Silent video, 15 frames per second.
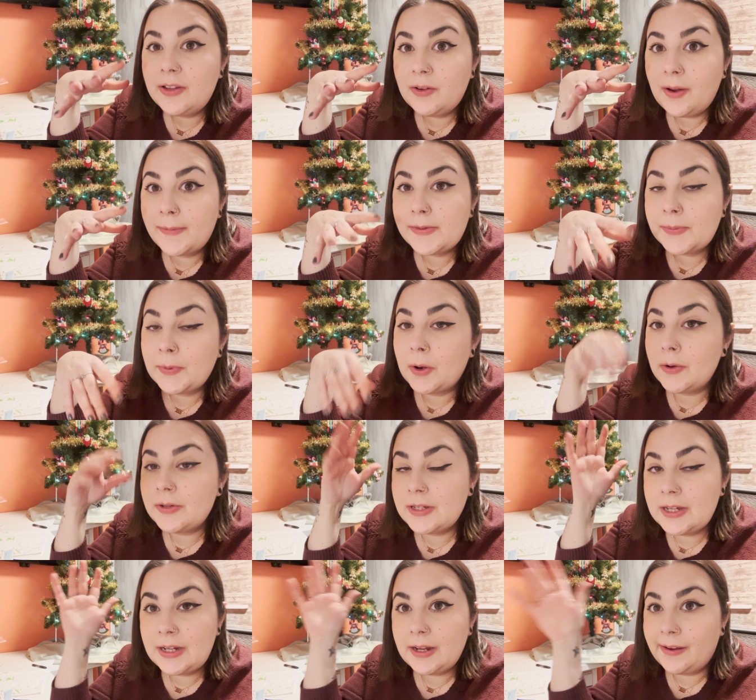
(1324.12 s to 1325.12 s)
grams of
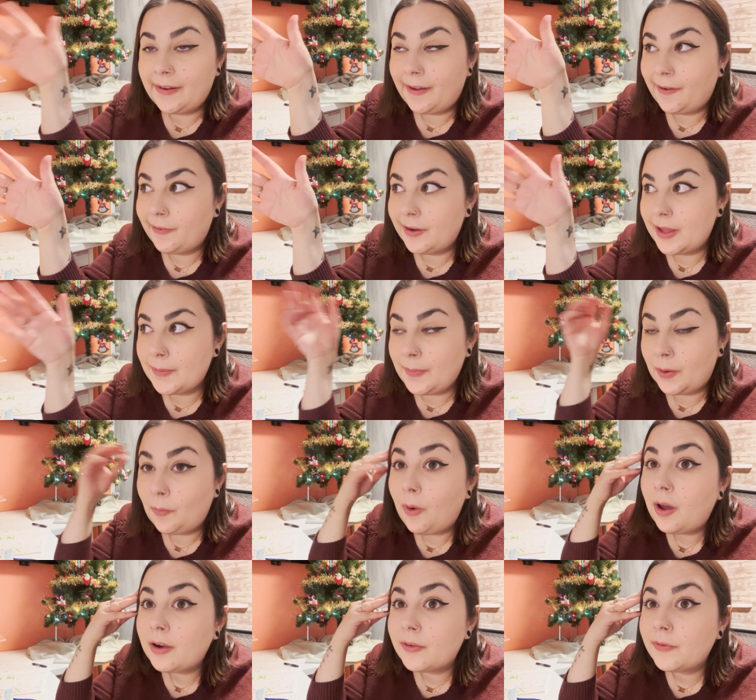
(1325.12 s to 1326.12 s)
protein, and I already hit my
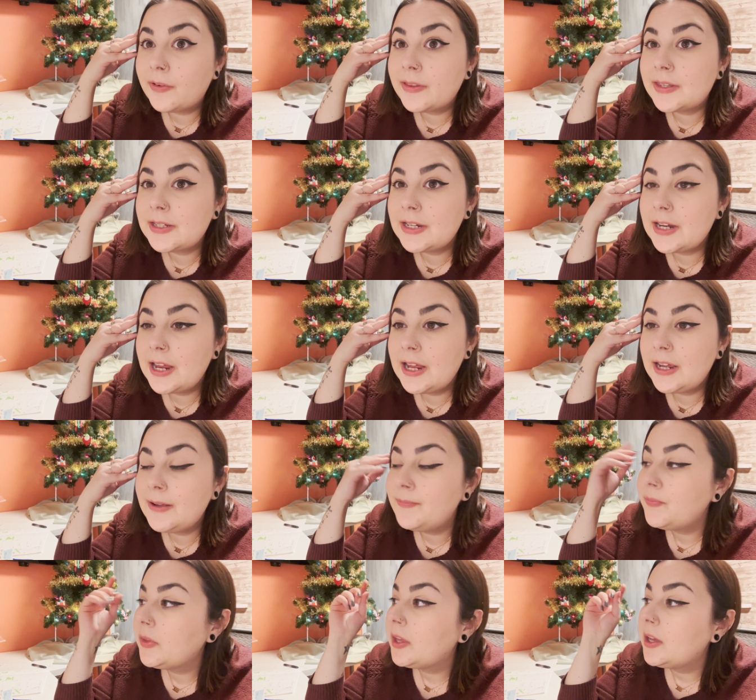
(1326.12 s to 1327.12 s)
water for today.
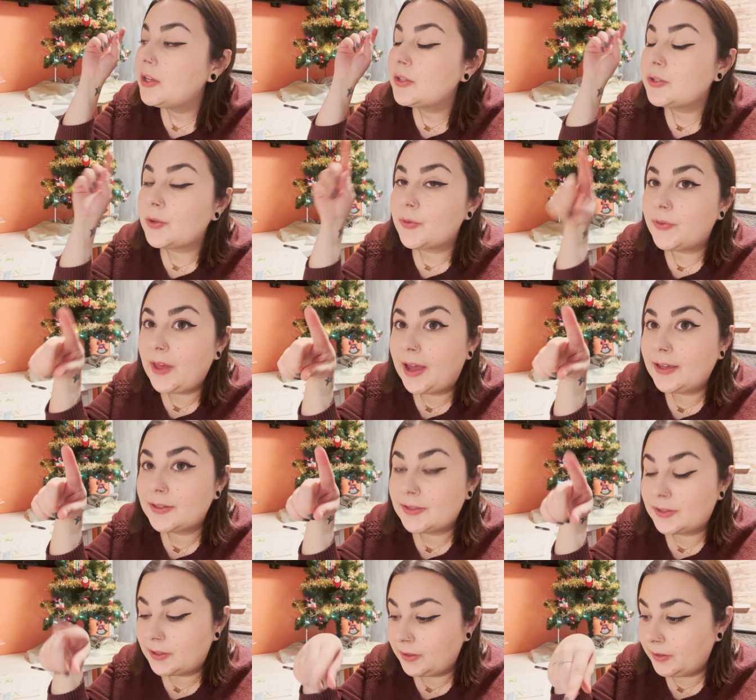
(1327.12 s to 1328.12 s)
So
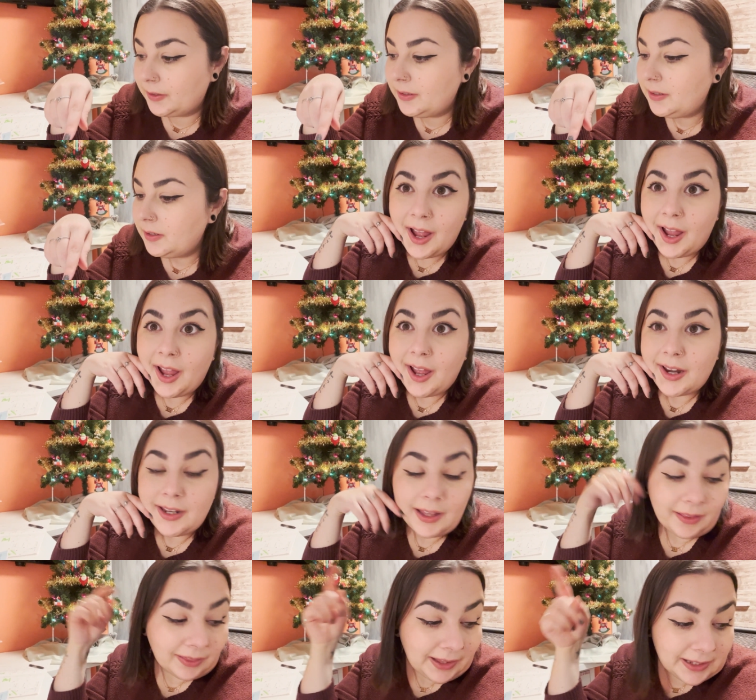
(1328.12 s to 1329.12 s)
that's good. And
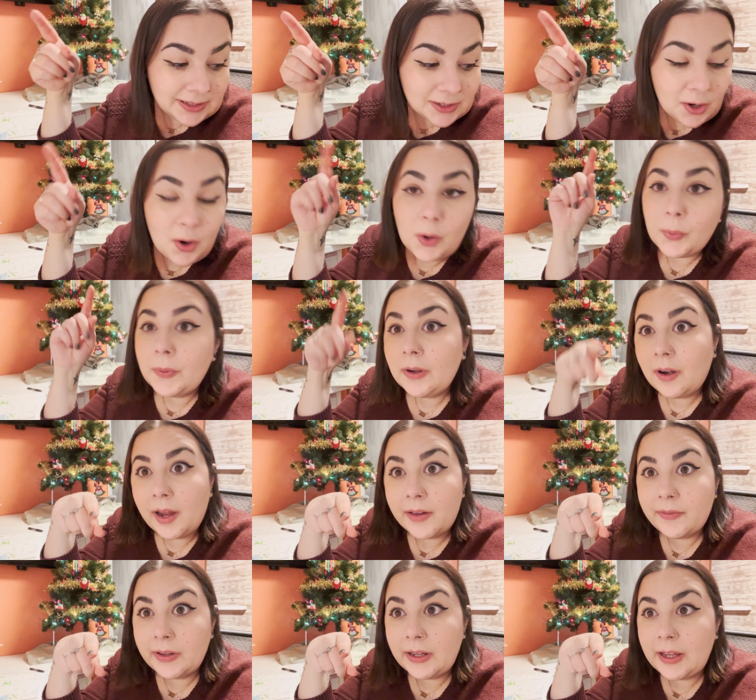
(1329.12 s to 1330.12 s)
yeah, let's go open our
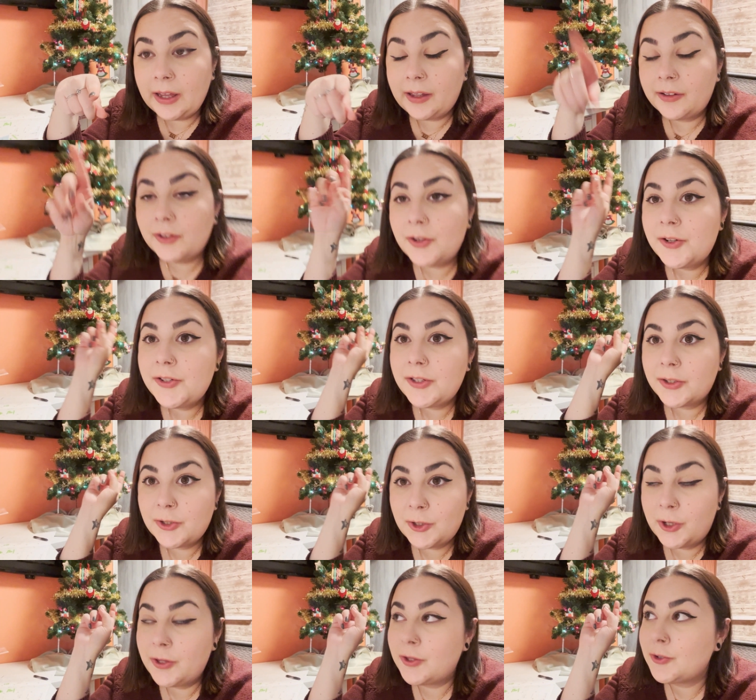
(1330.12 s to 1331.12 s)
advent calendars. I'll
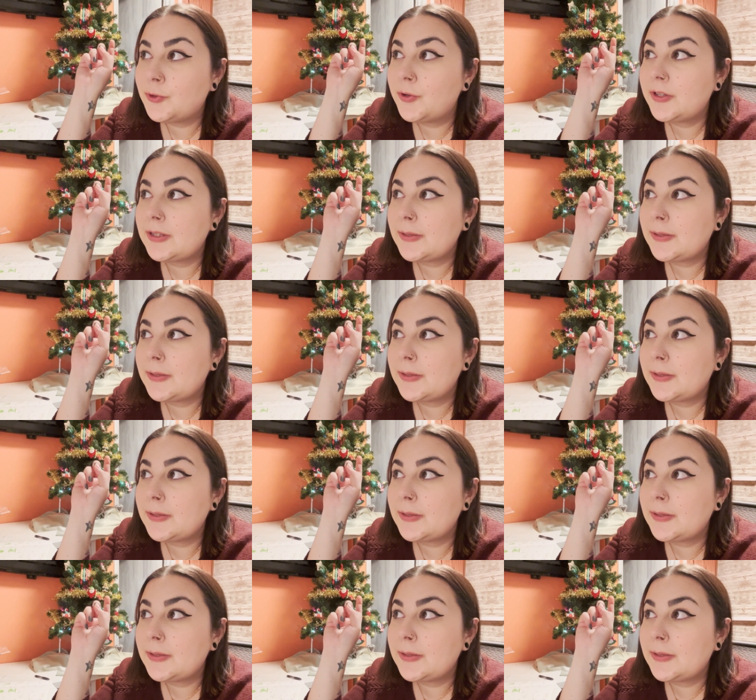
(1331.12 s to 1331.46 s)
show you the trees